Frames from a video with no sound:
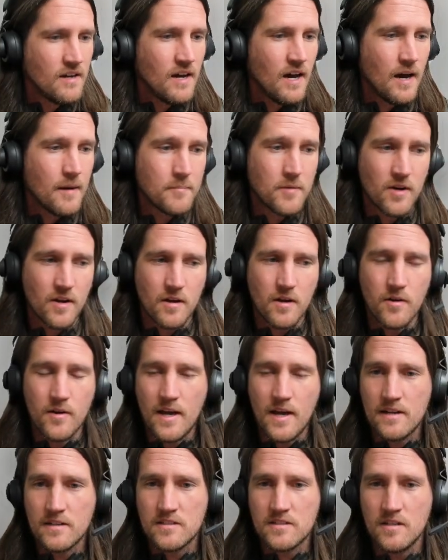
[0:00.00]
I'm going to go
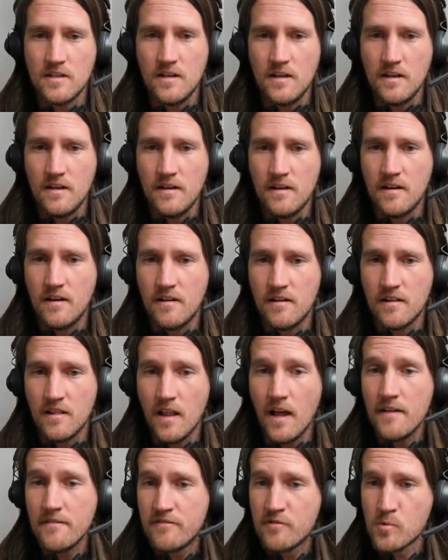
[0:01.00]
down to
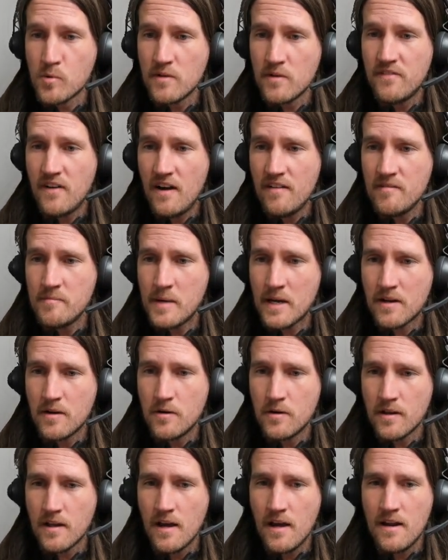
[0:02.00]
line 45 in my
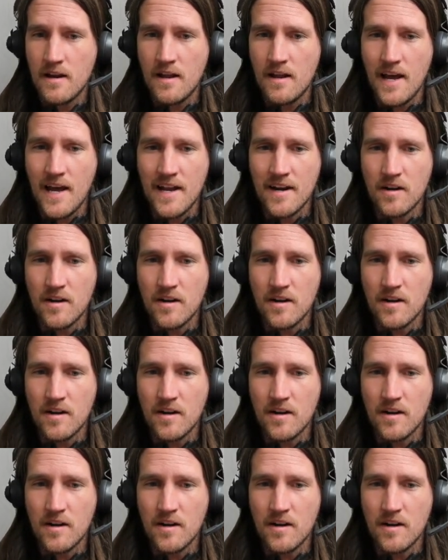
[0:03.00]
code again, and